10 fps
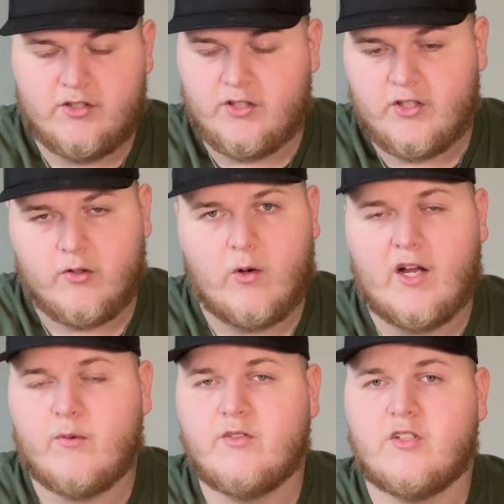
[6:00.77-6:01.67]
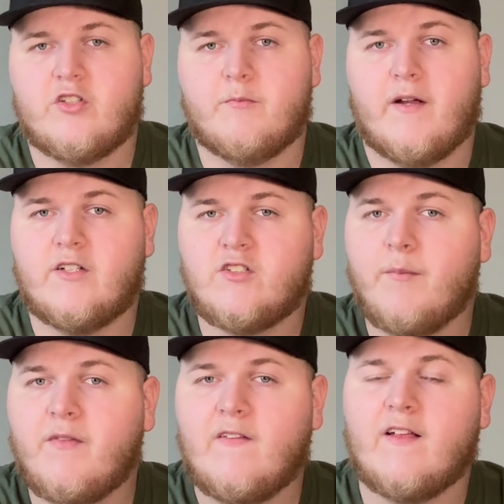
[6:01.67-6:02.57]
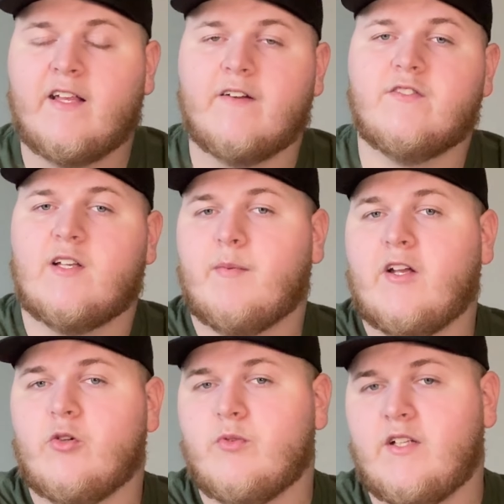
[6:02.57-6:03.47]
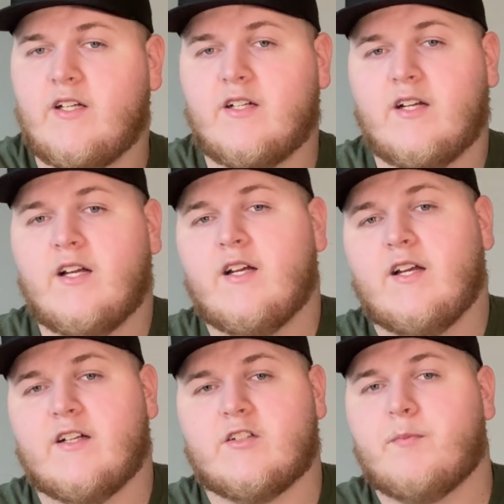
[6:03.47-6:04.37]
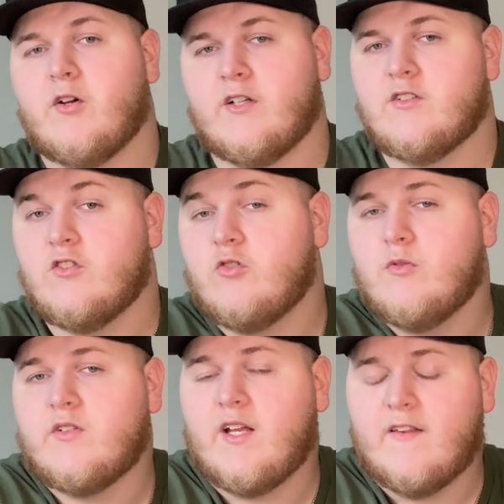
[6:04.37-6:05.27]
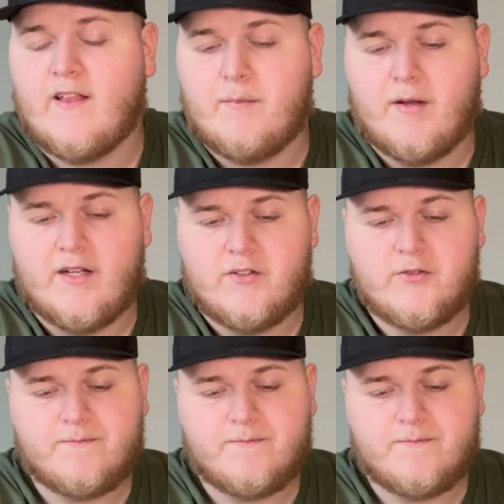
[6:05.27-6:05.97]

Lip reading: a hero acquisition page, something that gives them a unique experience as soon as they hit that page.